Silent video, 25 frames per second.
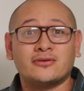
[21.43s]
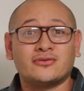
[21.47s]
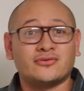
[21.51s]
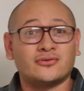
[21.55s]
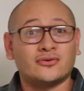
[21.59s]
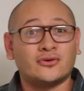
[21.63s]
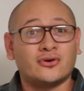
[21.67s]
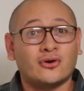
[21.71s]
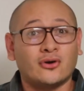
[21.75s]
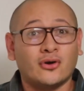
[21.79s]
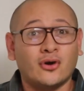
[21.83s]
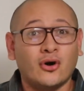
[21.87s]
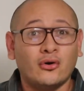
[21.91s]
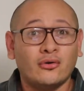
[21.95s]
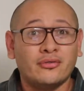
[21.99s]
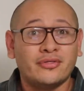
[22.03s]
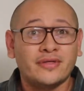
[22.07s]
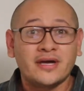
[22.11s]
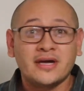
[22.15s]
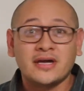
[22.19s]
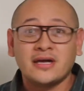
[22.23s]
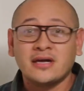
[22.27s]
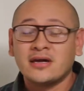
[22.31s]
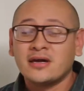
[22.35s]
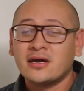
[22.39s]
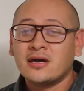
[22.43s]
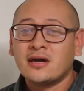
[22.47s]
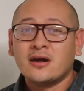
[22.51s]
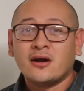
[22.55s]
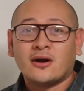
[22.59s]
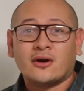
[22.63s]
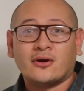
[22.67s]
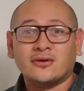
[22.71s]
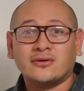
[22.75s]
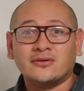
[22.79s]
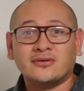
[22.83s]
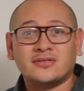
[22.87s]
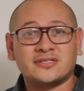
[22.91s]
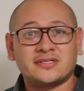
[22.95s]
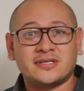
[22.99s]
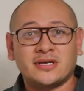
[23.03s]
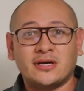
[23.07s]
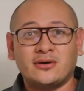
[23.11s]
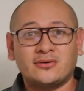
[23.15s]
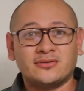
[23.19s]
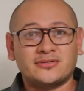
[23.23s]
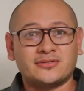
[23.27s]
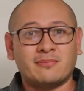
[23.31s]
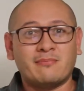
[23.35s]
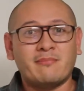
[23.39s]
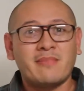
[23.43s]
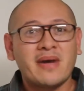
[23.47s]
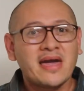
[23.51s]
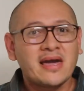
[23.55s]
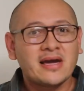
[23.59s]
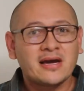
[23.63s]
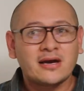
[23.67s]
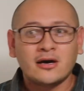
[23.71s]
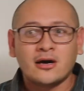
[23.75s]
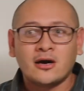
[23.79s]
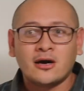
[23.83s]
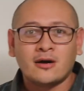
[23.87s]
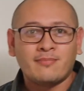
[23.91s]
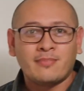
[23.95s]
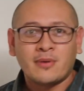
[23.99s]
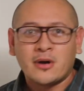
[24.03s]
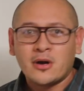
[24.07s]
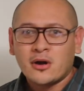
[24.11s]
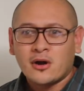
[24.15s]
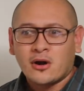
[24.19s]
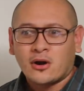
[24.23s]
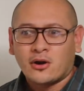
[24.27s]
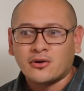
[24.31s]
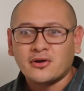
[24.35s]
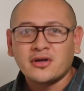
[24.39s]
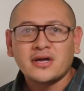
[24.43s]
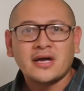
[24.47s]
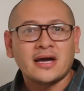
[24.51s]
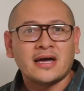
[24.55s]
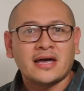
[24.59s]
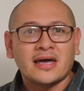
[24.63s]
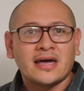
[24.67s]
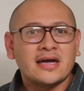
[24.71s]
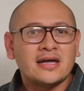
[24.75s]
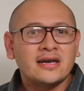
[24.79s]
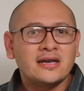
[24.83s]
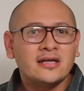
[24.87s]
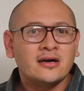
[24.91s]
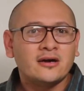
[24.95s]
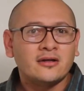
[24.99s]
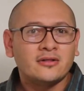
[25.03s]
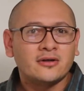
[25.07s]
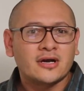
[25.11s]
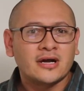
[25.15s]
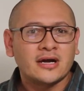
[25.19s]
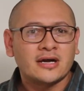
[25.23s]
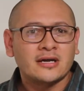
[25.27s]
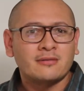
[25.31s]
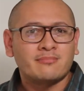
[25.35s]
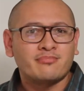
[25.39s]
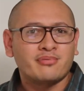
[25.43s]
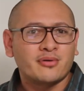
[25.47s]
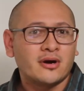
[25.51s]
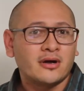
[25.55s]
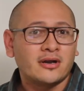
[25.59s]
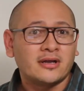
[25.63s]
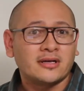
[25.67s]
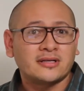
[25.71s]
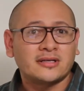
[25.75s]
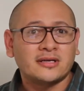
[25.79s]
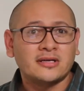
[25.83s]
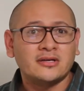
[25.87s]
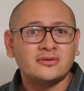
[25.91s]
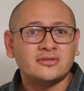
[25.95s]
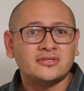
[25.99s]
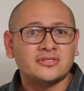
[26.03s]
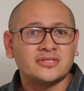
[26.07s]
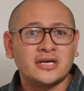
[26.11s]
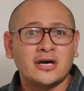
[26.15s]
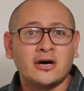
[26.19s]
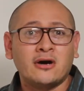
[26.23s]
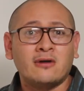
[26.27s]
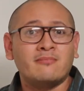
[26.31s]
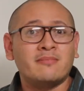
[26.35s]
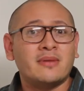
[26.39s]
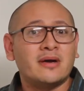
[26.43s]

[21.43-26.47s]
clothing, or you sell some makeup, or you got any other kind of product that you sell.